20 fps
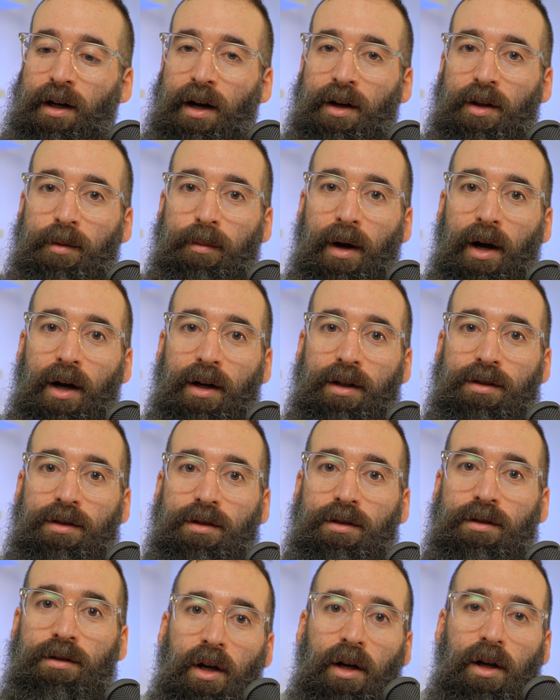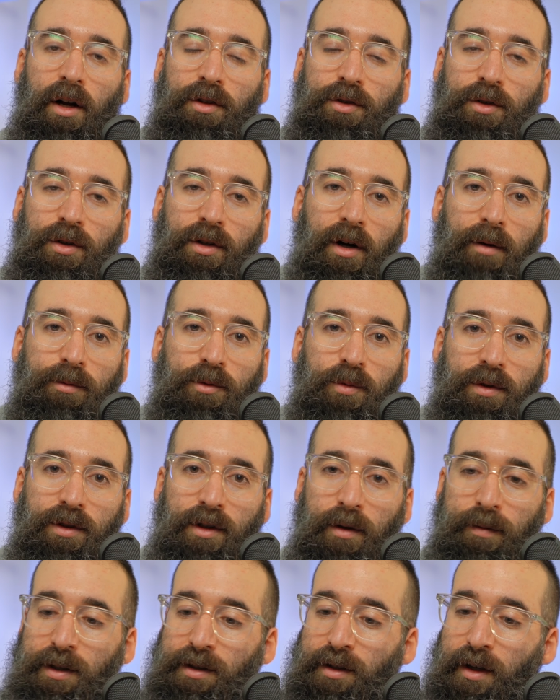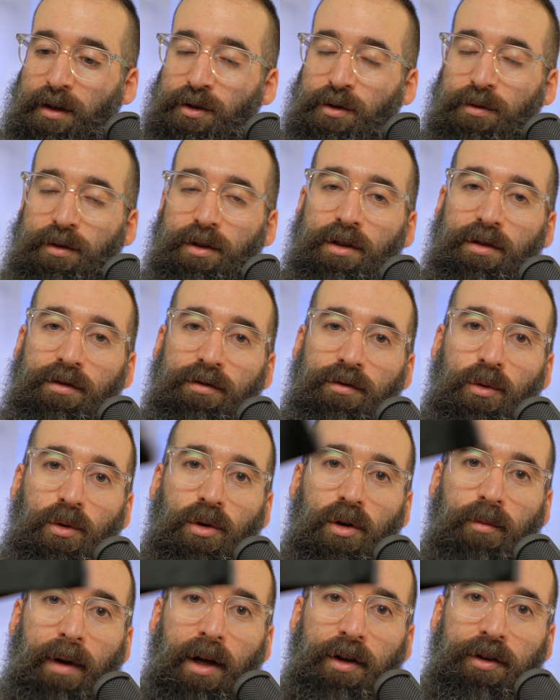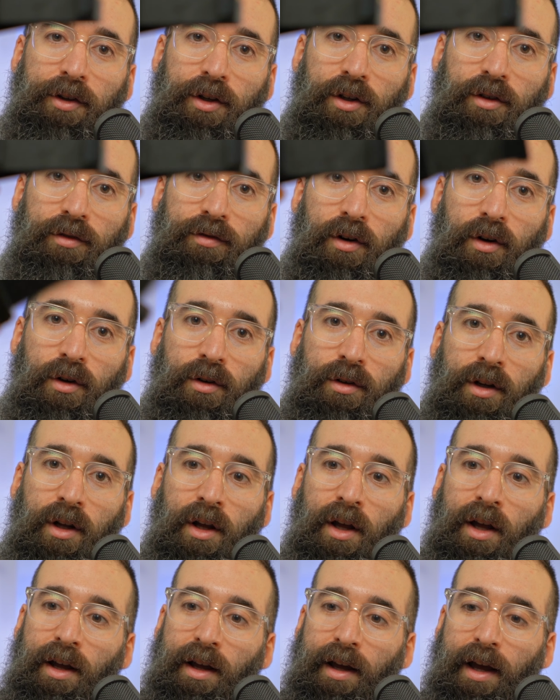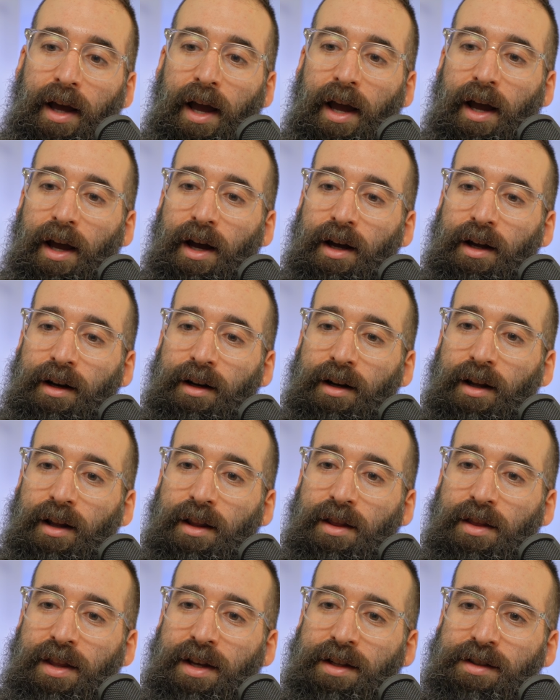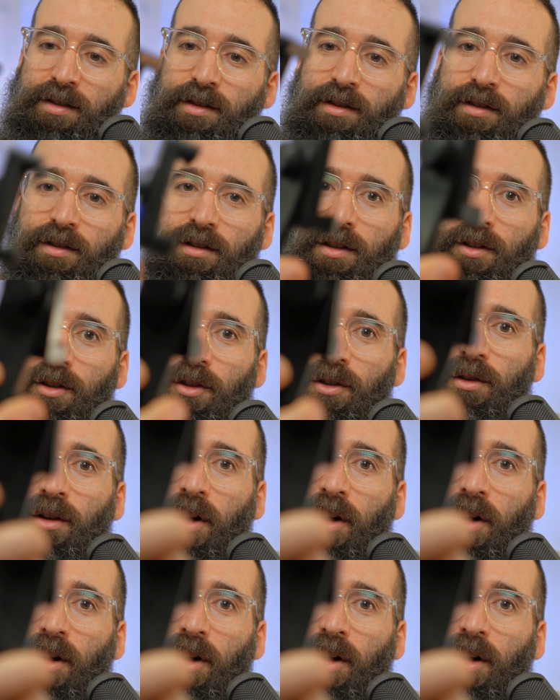out of the box. It also comes with some accessories for mounting your phone. And this little